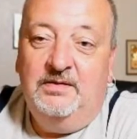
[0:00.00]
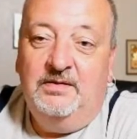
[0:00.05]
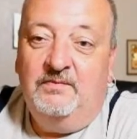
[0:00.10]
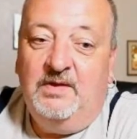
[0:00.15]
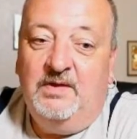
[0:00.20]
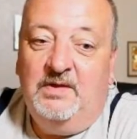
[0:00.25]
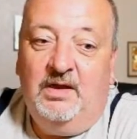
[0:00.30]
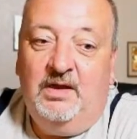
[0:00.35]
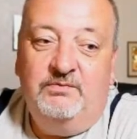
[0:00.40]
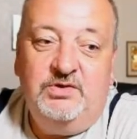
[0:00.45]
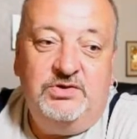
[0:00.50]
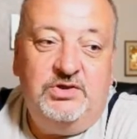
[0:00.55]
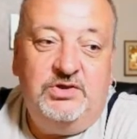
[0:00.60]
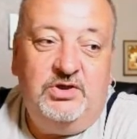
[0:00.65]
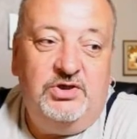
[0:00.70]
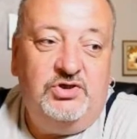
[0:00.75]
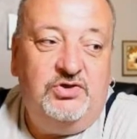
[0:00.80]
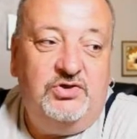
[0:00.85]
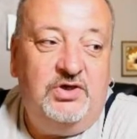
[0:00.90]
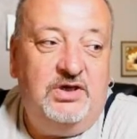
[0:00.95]
I'm just going to
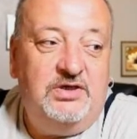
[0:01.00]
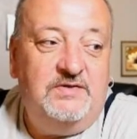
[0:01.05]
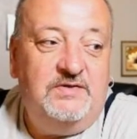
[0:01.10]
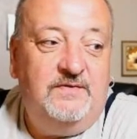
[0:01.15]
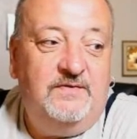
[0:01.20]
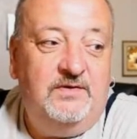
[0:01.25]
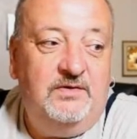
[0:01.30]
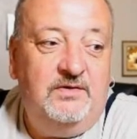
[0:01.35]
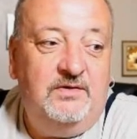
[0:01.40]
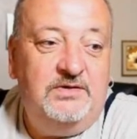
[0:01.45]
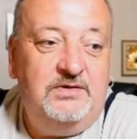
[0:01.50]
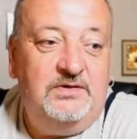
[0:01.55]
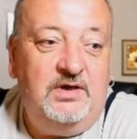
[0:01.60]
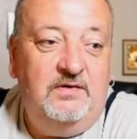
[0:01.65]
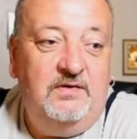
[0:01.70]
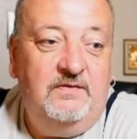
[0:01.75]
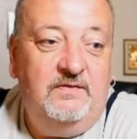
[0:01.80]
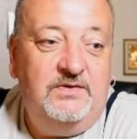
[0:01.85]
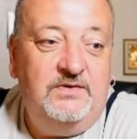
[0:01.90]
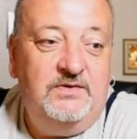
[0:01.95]
transfer us
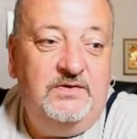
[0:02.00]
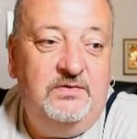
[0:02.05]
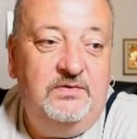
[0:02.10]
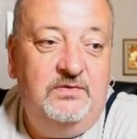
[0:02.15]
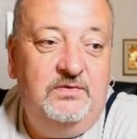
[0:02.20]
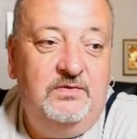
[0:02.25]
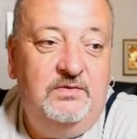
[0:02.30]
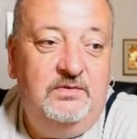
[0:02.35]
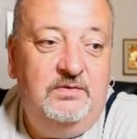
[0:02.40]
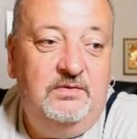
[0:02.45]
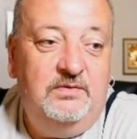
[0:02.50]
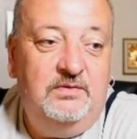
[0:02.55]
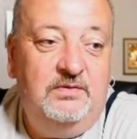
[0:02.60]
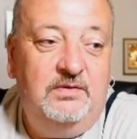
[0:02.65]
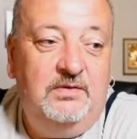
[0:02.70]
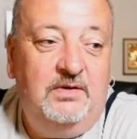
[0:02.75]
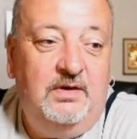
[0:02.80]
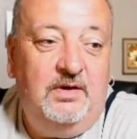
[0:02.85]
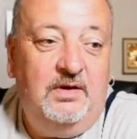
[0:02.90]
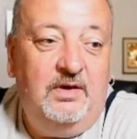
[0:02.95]
over to
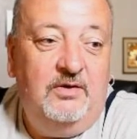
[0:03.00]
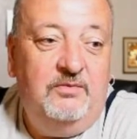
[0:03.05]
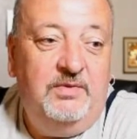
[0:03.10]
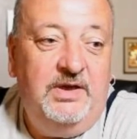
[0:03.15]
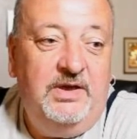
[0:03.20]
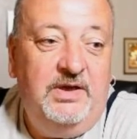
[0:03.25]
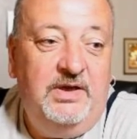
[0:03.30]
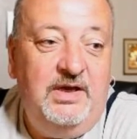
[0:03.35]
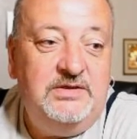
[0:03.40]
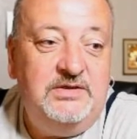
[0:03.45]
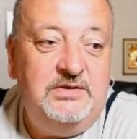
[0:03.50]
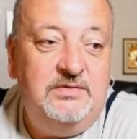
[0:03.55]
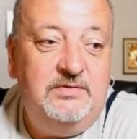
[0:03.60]
OBS.